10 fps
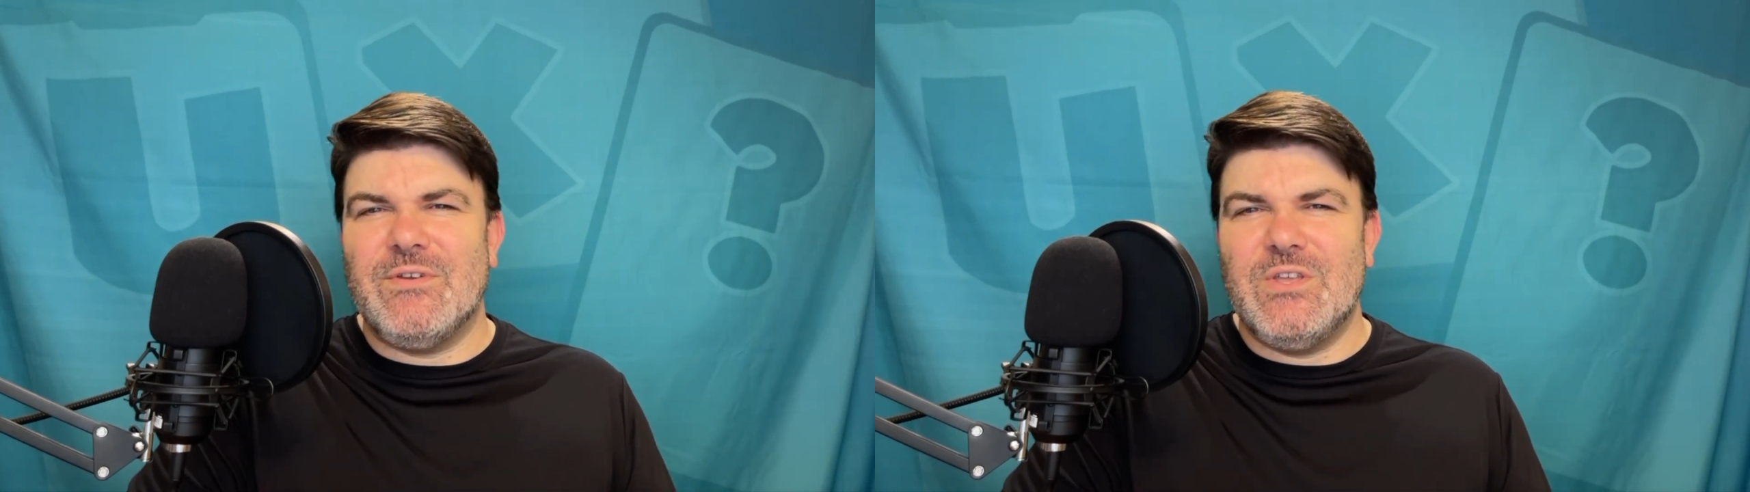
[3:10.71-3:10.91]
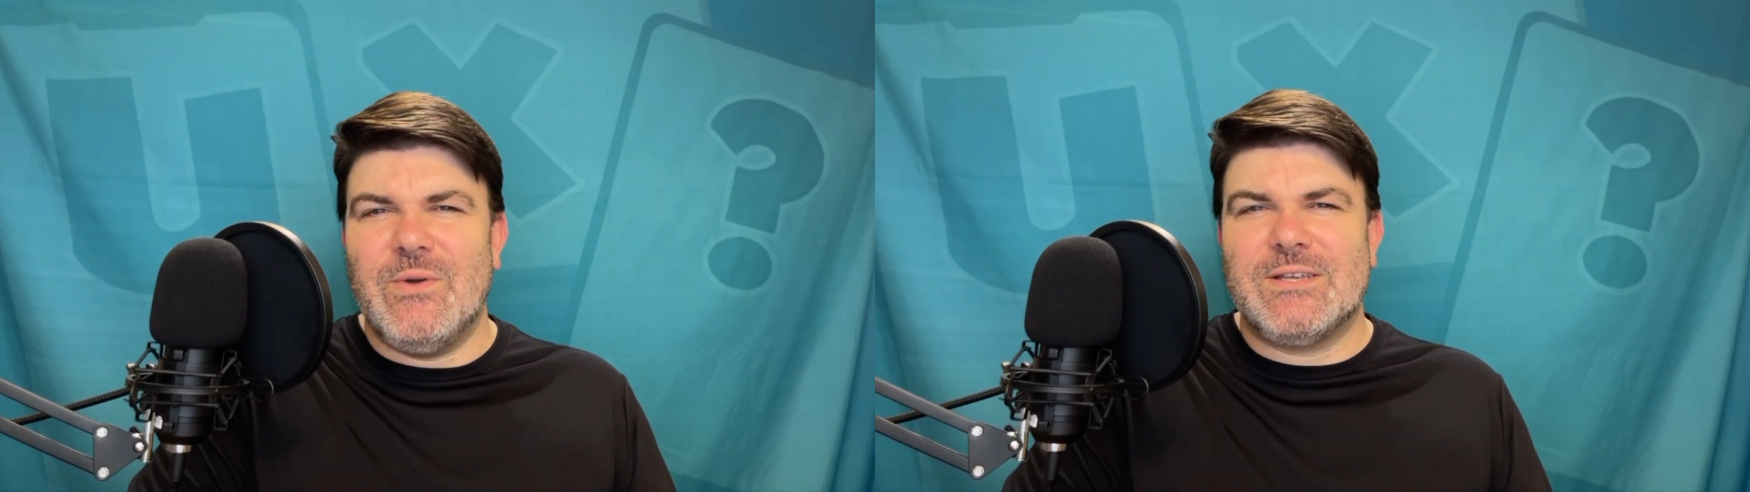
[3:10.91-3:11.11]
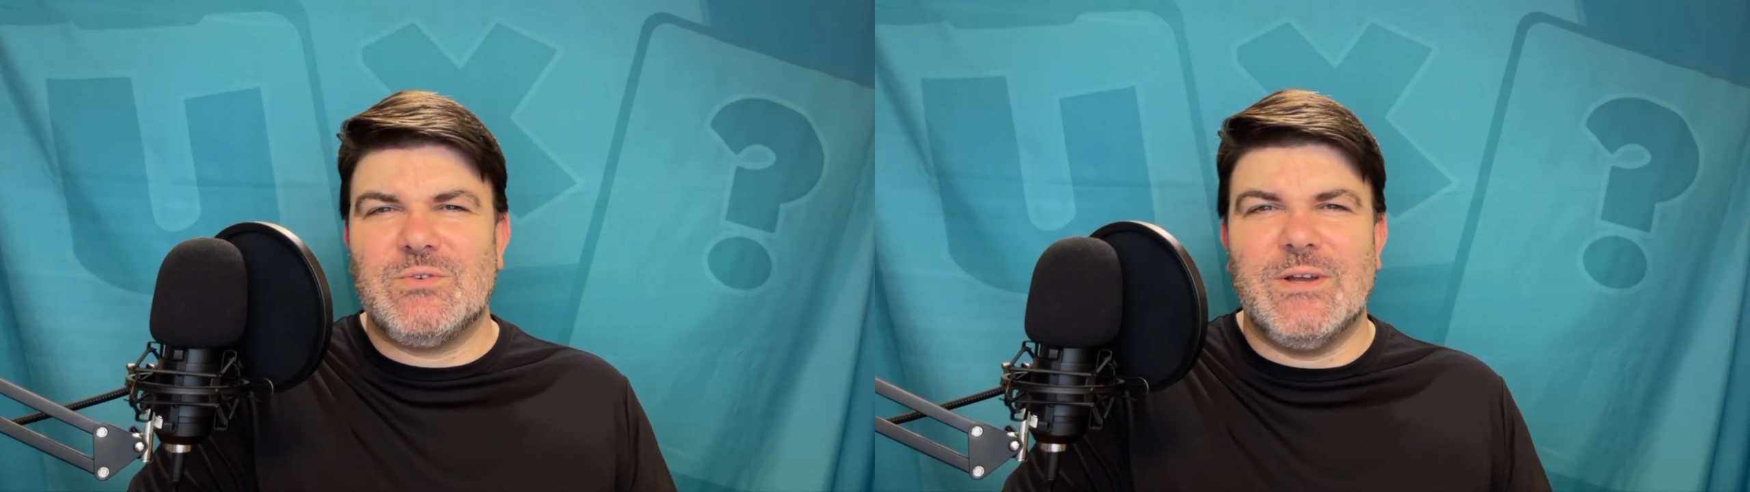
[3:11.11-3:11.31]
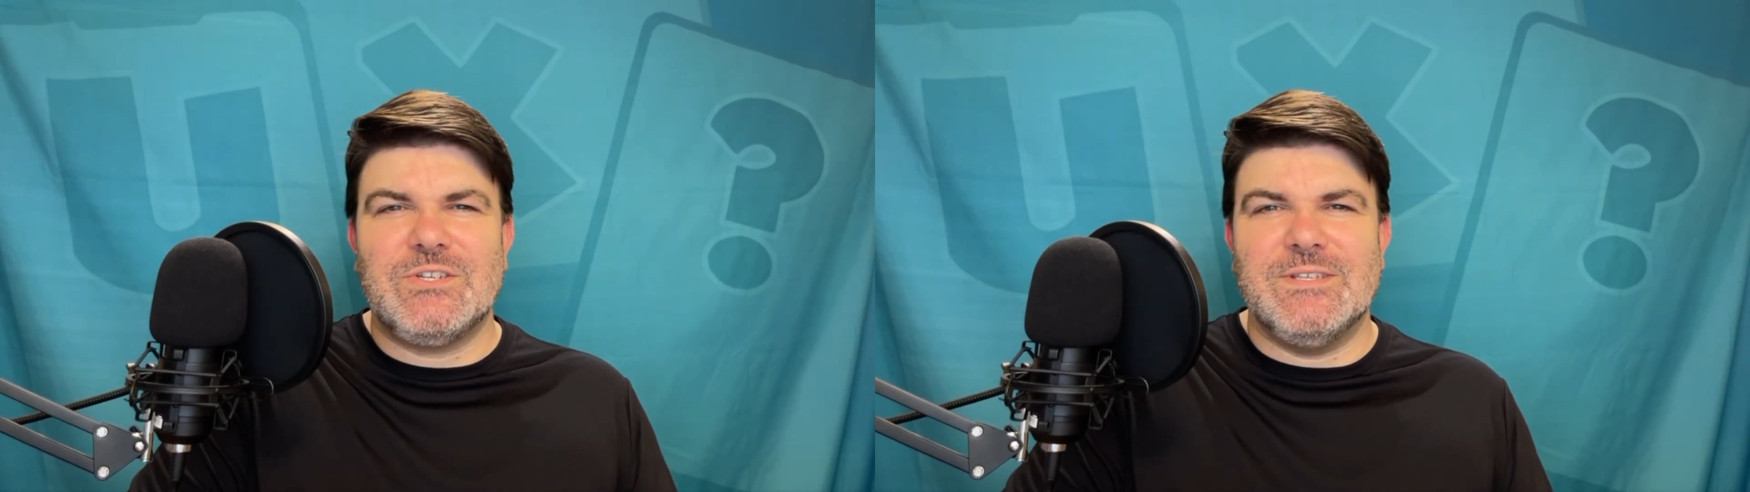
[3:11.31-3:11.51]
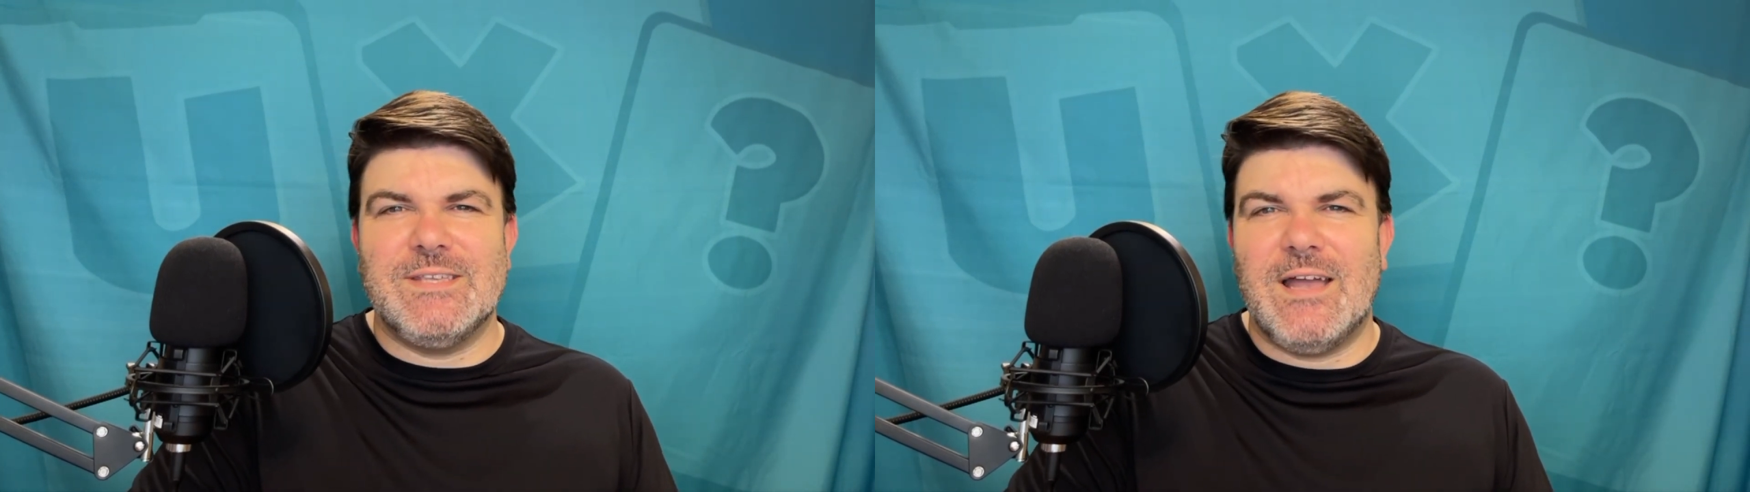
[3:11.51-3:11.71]
at
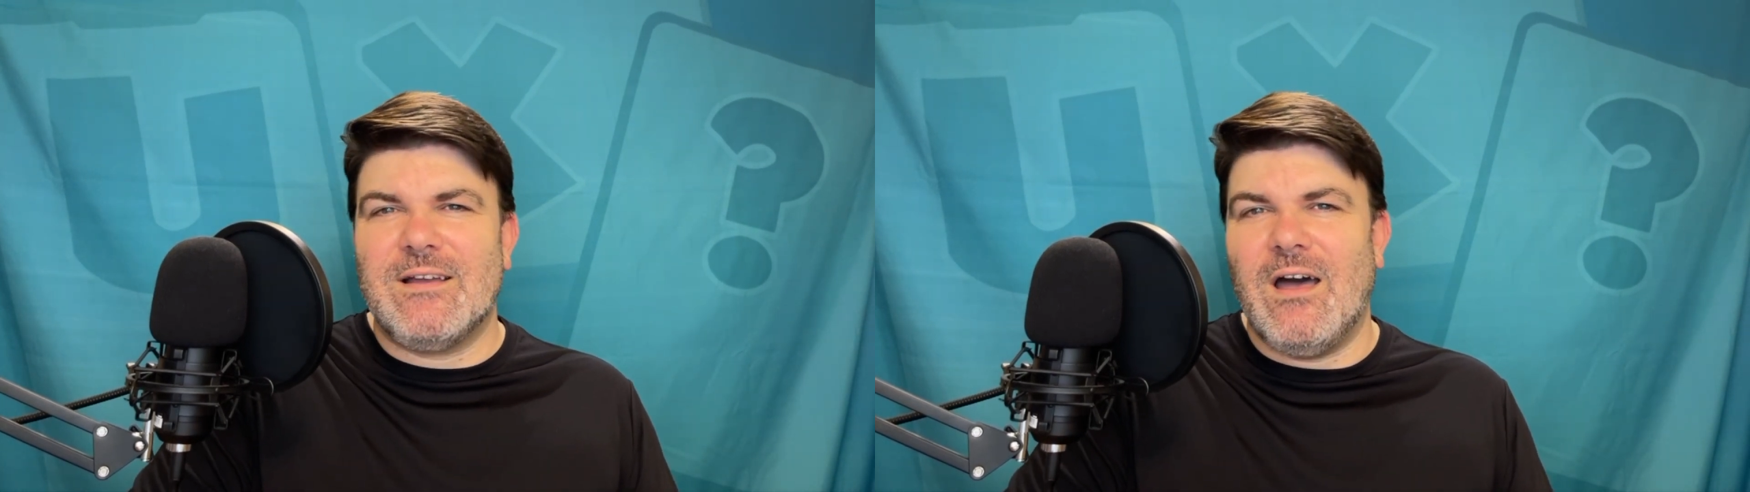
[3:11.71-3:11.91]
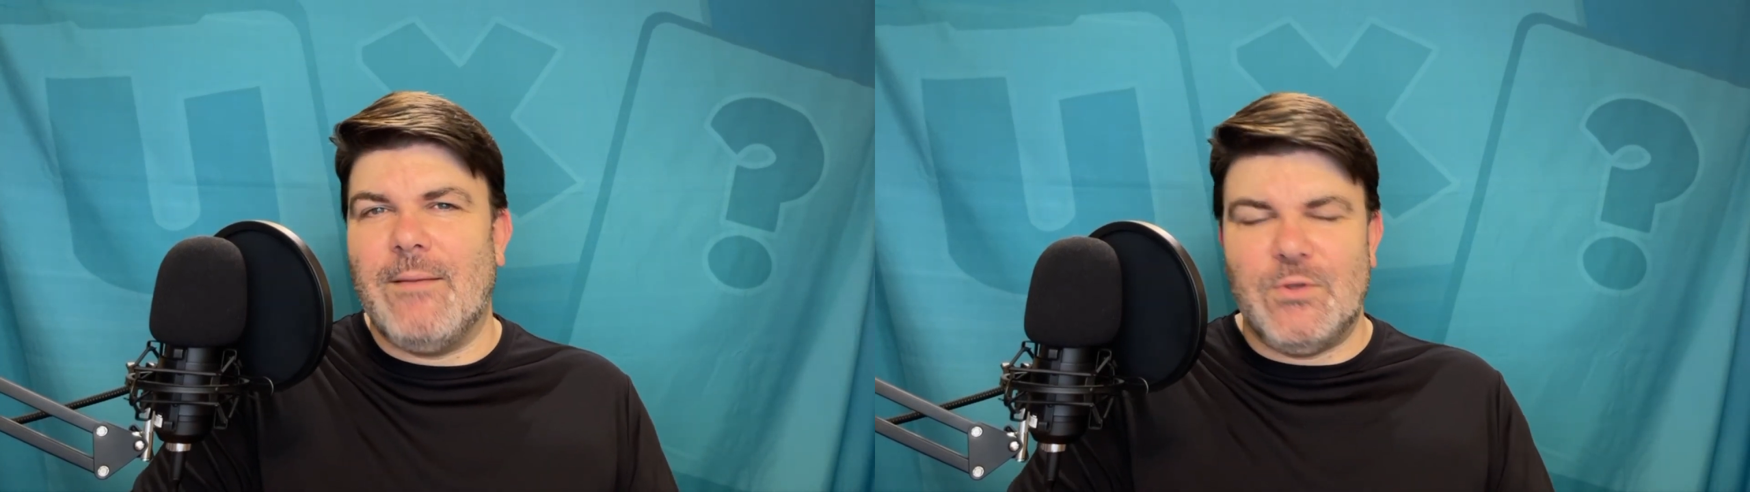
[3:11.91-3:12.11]
uxquestions.com.